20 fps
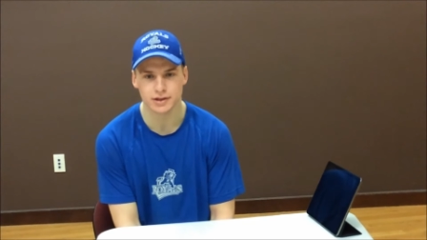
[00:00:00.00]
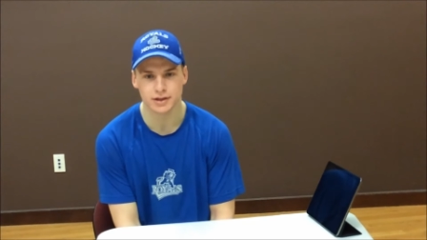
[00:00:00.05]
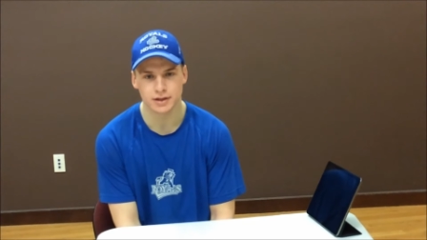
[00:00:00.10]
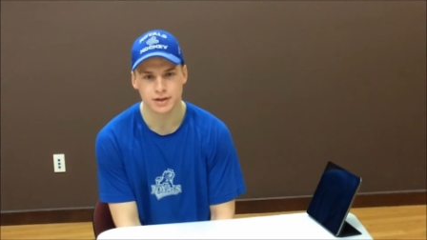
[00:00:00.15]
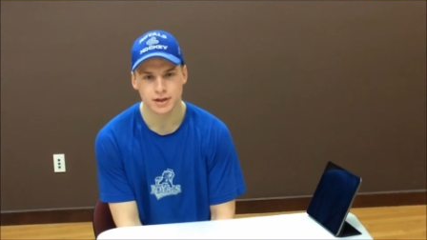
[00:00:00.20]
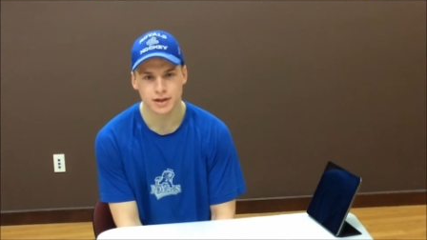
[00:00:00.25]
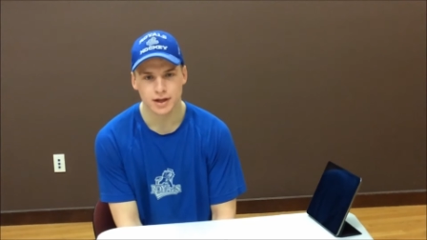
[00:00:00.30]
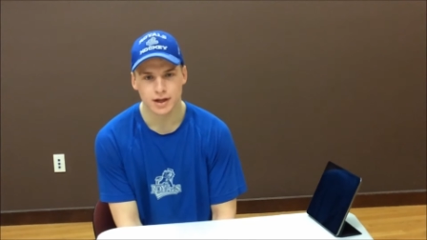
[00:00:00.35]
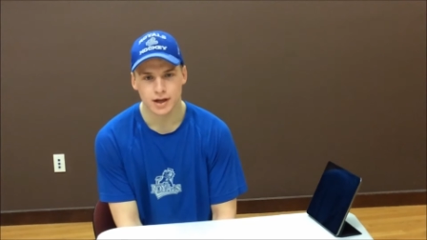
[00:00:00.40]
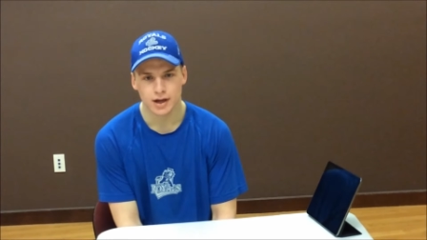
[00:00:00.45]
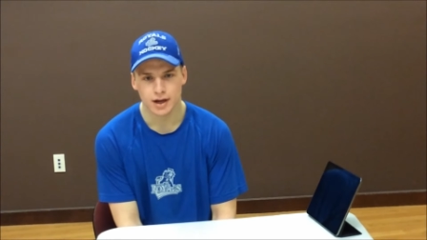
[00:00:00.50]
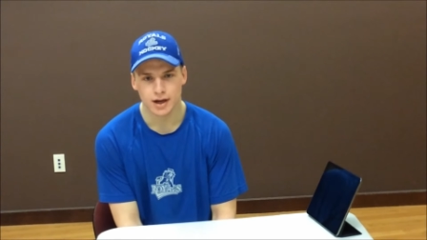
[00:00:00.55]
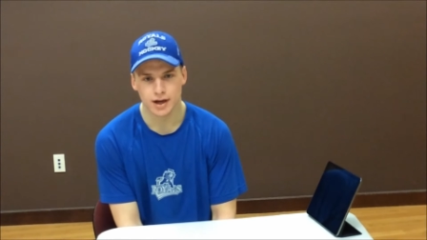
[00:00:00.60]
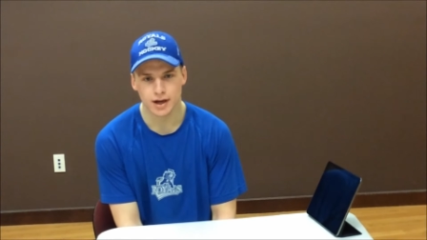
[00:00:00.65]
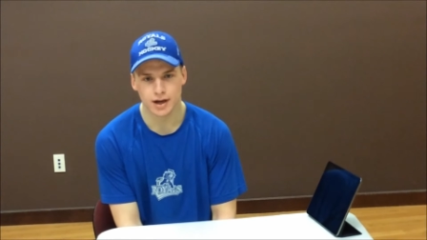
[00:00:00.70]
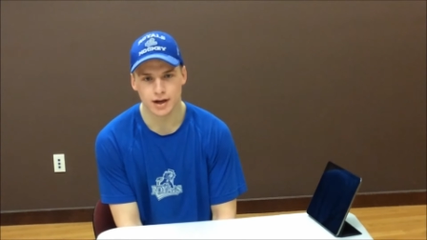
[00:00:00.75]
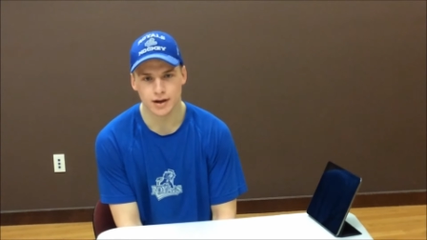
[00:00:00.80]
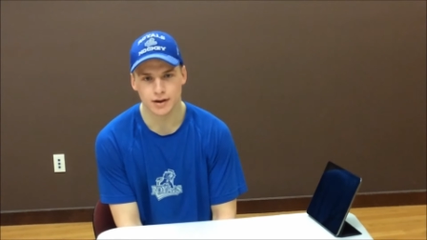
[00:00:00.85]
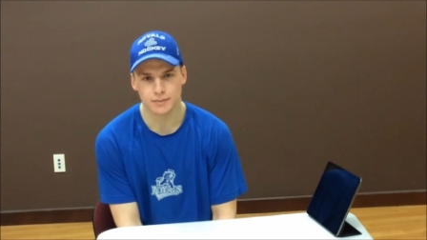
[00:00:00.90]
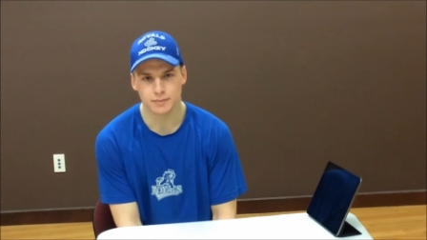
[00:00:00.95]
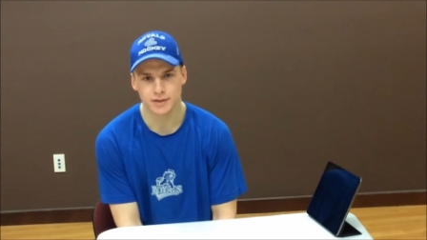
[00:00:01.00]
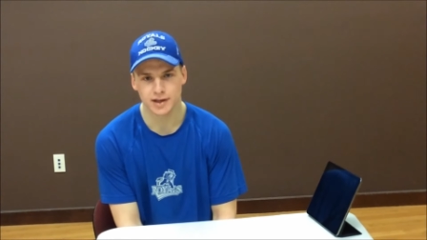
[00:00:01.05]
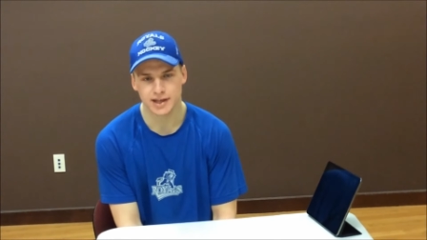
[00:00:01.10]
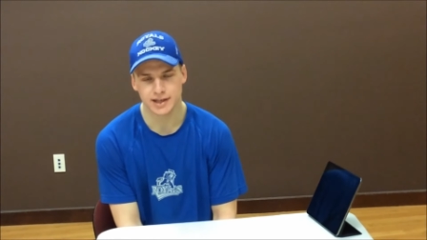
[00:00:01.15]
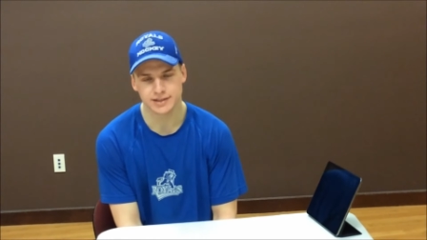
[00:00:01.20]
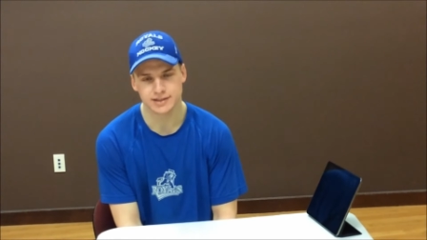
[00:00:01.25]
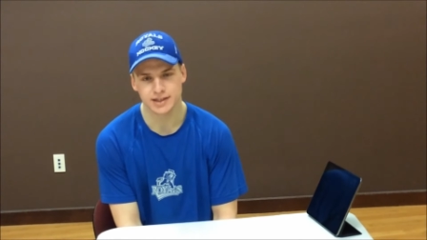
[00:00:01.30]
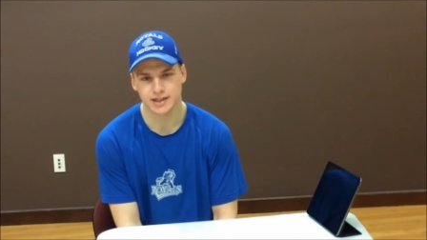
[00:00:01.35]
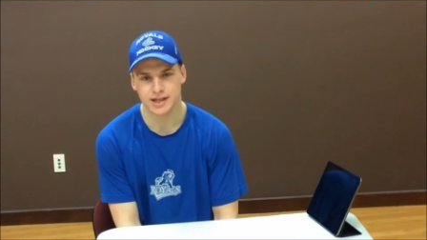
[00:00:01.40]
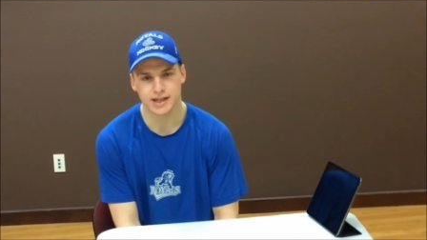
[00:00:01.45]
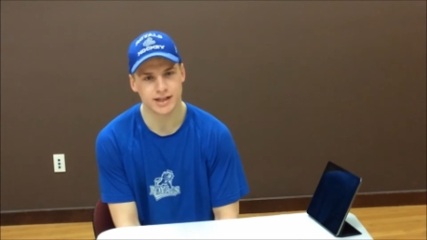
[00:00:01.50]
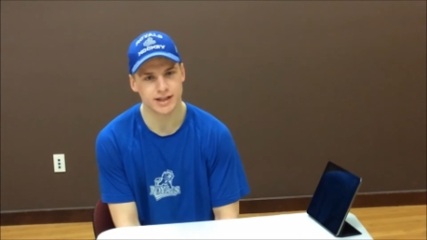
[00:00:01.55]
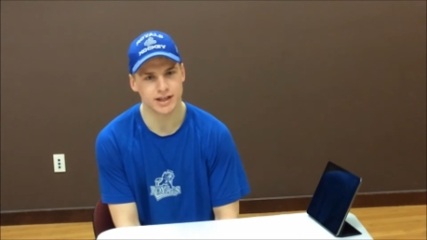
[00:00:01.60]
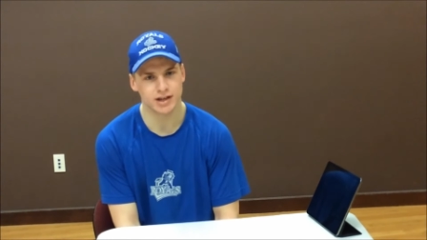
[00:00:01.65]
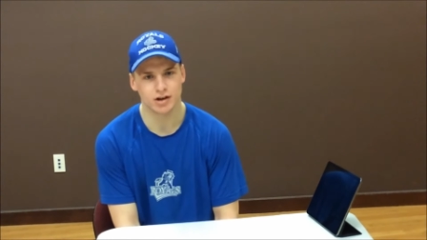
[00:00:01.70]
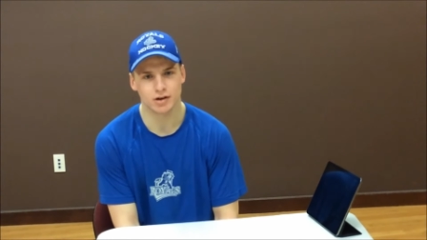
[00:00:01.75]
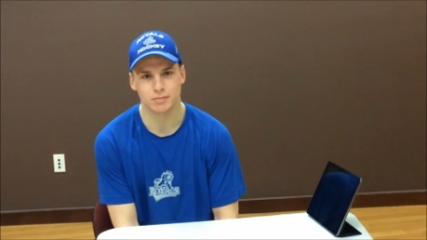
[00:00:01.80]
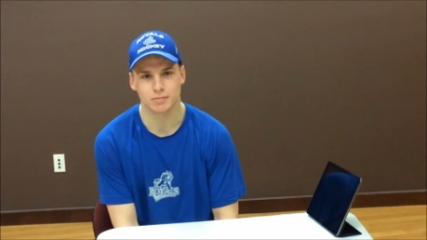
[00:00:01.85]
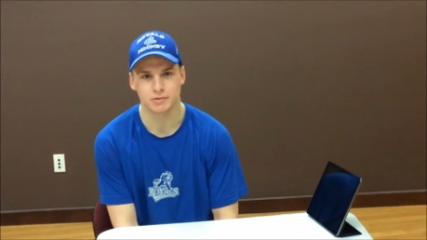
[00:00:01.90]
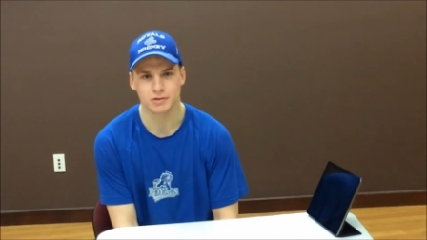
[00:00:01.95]
And um, like you said, to get
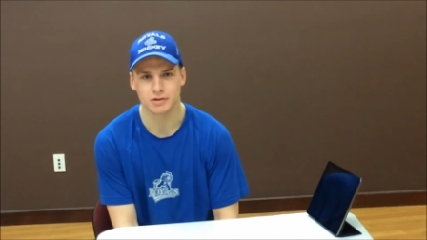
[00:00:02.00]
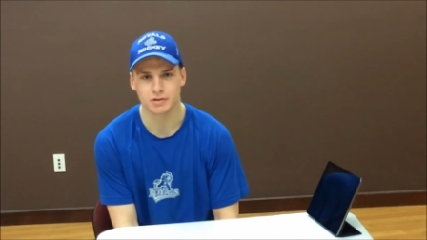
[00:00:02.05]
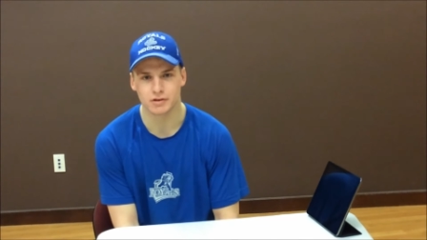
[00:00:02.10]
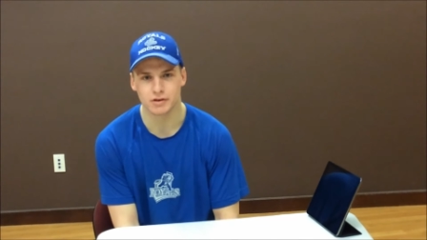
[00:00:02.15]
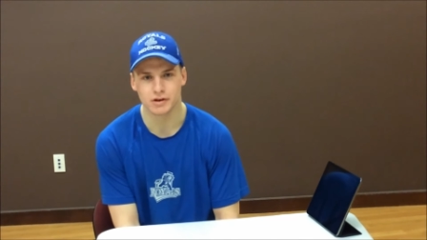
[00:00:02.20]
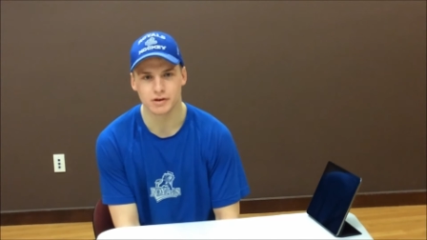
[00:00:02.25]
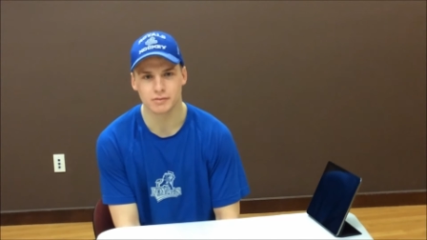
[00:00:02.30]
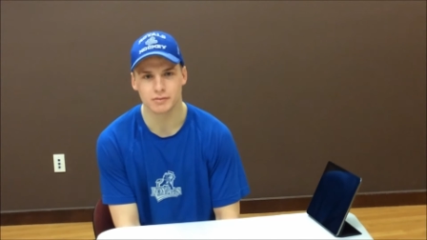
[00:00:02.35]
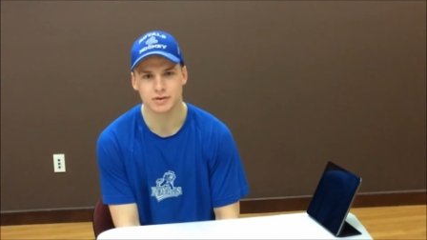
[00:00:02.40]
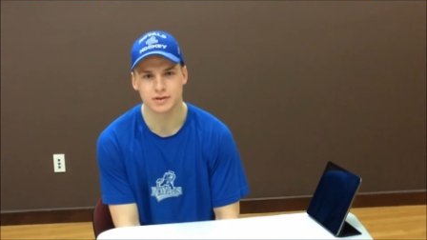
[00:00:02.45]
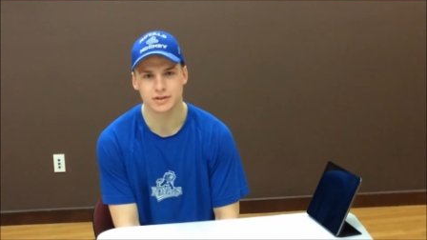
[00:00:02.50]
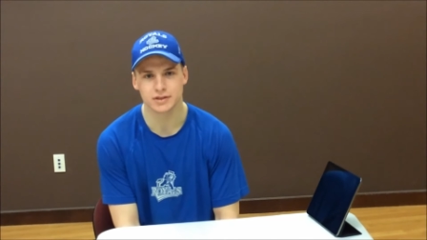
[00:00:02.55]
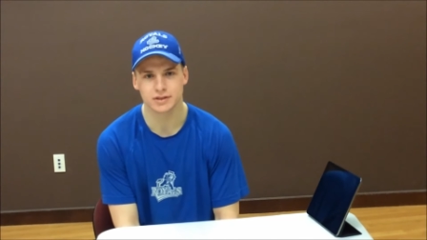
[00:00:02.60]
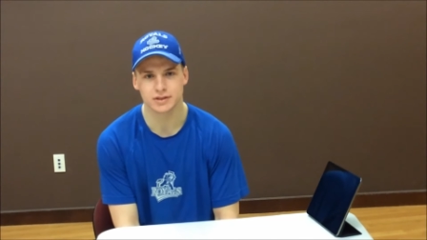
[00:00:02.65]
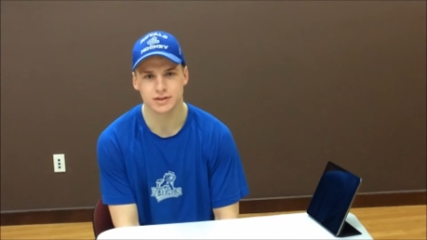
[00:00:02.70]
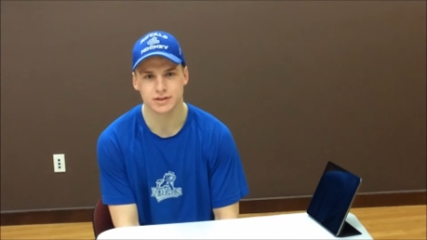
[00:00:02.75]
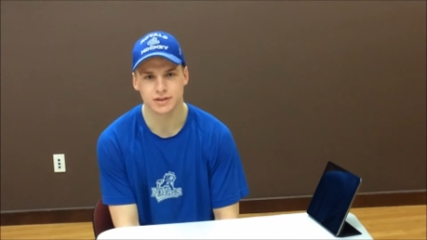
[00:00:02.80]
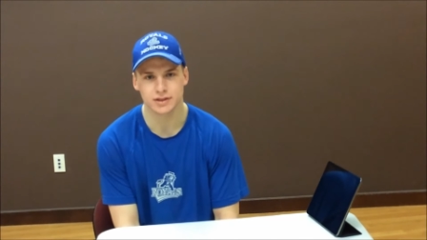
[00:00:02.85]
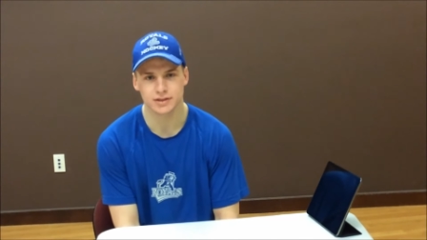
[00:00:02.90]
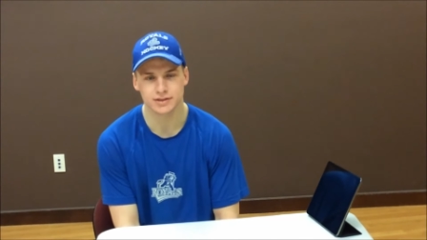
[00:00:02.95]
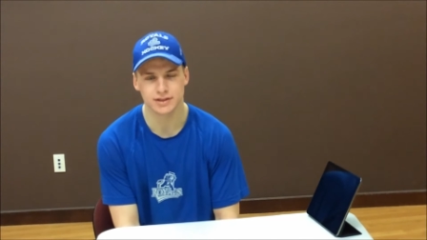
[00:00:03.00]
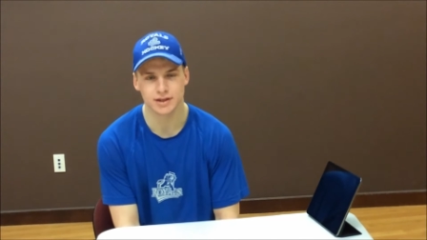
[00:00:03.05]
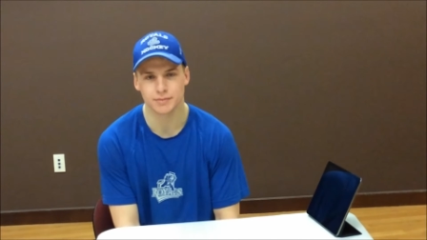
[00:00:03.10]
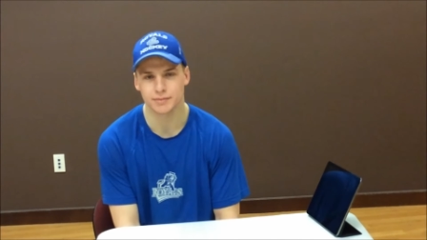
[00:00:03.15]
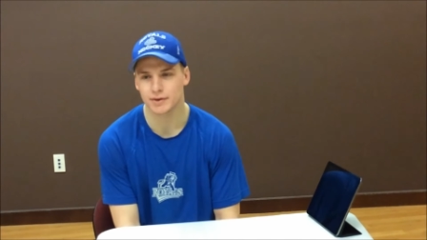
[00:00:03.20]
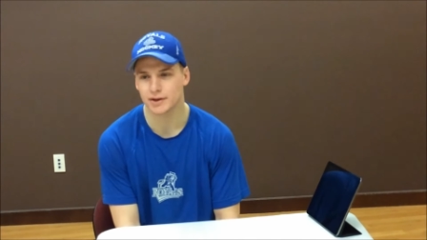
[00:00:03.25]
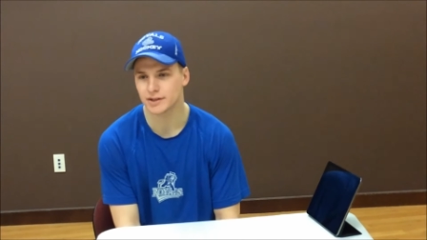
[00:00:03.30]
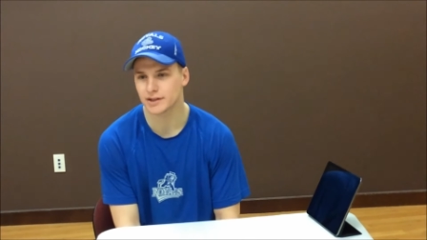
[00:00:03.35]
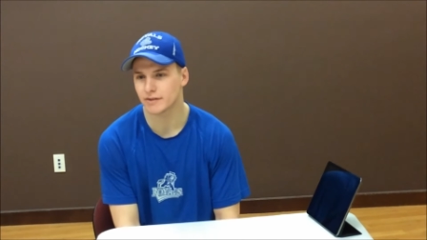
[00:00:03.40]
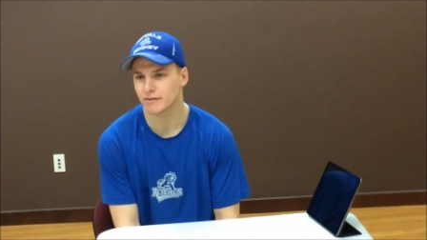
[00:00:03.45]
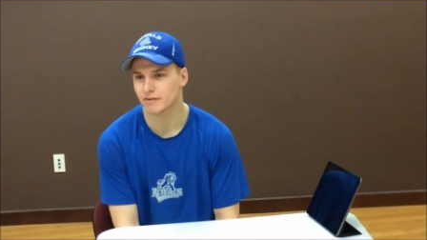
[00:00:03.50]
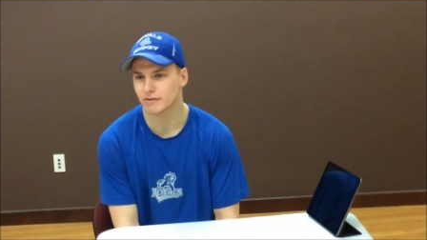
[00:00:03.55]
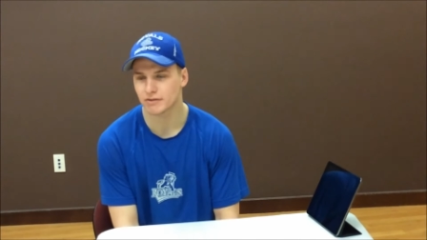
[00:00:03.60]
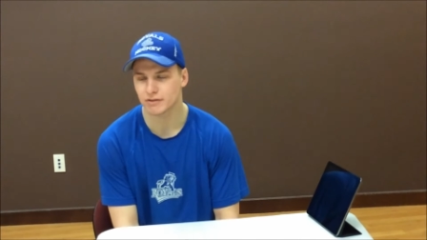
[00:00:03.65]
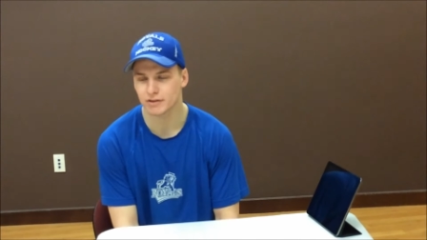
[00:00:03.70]
that opportunity was something I'll never